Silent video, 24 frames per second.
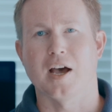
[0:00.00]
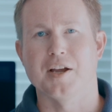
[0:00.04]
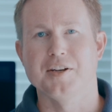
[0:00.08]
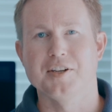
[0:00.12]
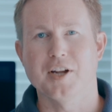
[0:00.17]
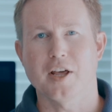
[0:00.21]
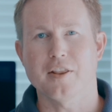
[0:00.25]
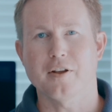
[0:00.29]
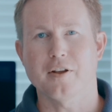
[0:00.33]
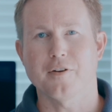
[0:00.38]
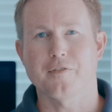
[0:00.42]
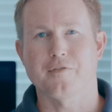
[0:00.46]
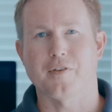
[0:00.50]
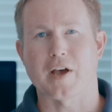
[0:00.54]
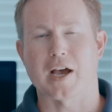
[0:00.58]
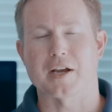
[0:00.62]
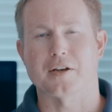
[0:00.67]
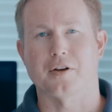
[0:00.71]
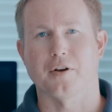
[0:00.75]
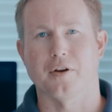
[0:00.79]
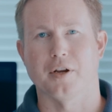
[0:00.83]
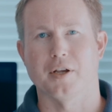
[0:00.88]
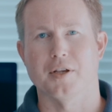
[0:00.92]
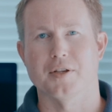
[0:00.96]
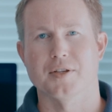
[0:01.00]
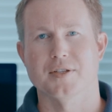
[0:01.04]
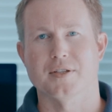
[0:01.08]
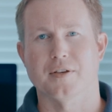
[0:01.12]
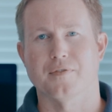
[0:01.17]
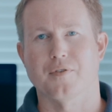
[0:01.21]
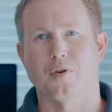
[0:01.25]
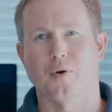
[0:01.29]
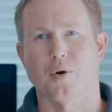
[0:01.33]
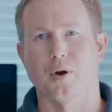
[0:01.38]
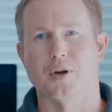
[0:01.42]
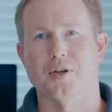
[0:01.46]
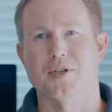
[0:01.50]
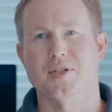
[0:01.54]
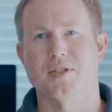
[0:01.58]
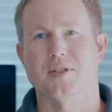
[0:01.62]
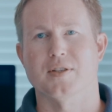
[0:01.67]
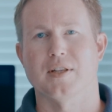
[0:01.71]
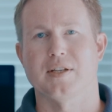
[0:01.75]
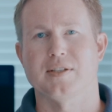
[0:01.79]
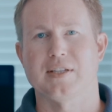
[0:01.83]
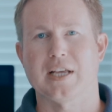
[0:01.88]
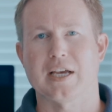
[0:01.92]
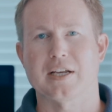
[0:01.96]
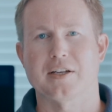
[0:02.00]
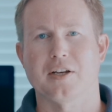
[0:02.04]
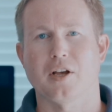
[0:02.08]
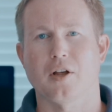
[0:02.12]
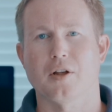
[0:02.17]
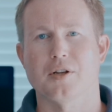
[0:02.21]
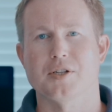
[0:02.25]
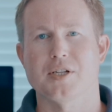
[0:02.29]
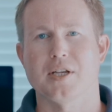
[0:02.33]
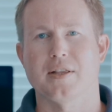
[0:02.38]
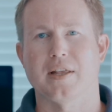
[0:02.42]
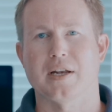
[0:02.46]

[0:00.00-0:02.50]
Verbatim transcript: Another factor is, of course, the technology